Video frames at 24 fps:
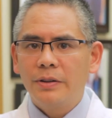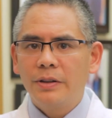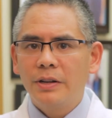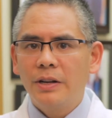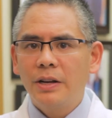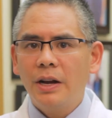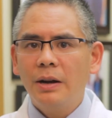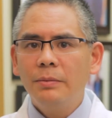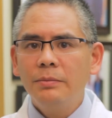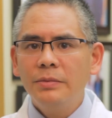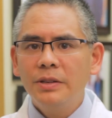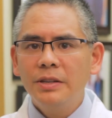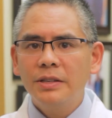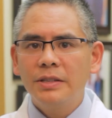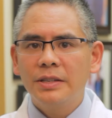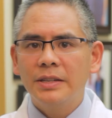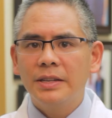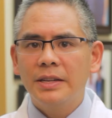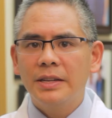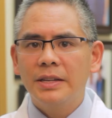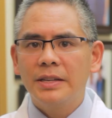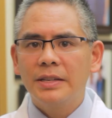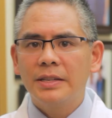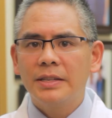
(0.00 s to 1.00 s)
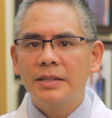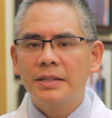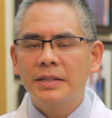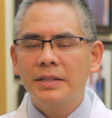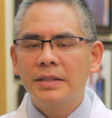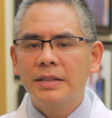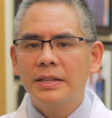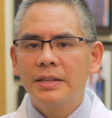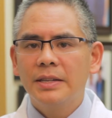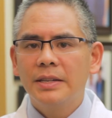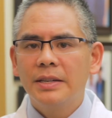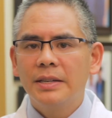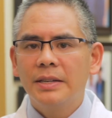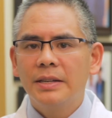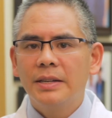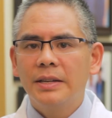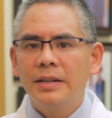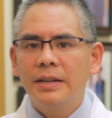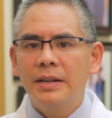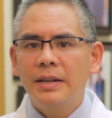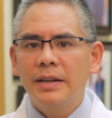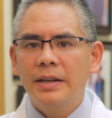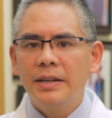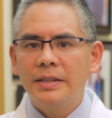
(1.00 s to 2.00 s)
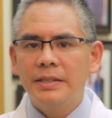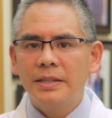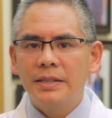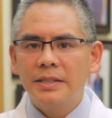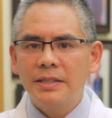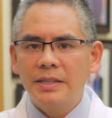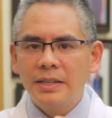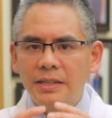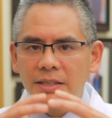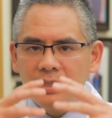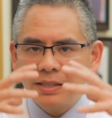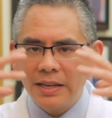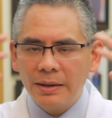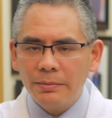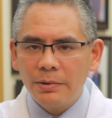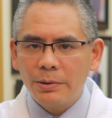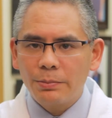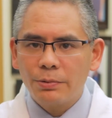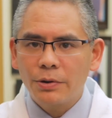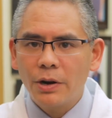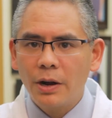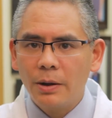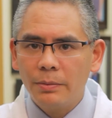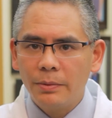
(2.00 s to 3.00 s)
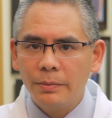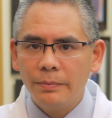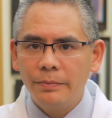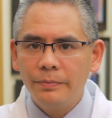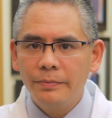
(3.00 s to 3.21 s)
gum disease is a systemic problem.